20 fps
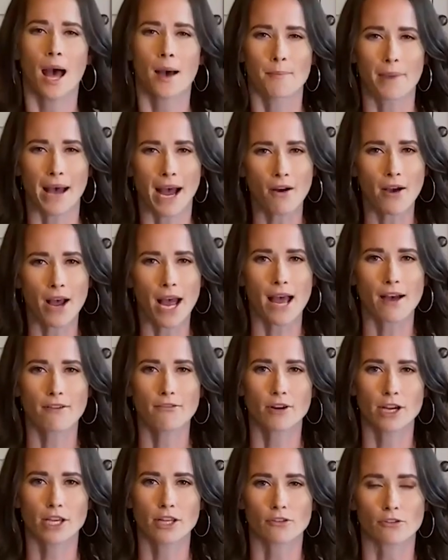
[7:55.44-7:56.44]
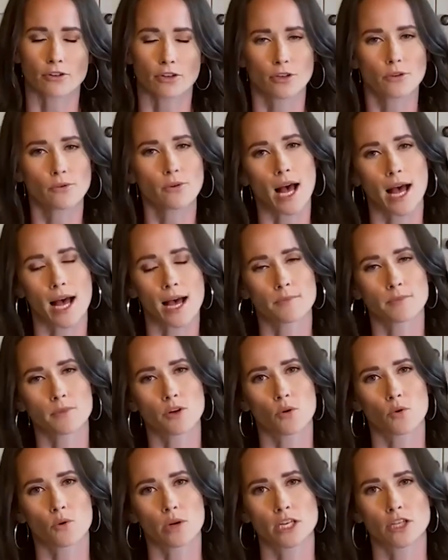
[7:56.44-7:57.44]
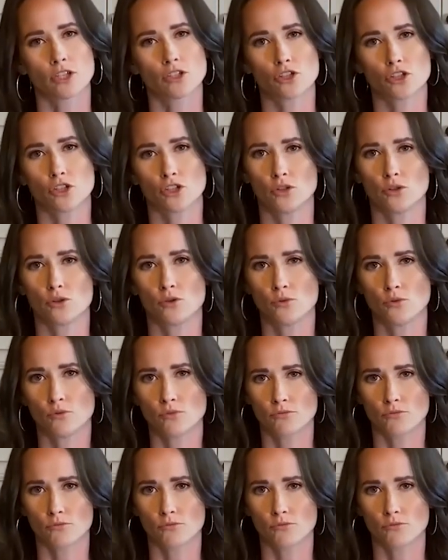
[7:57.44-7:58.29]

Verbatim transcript: About halfway through, I'm going to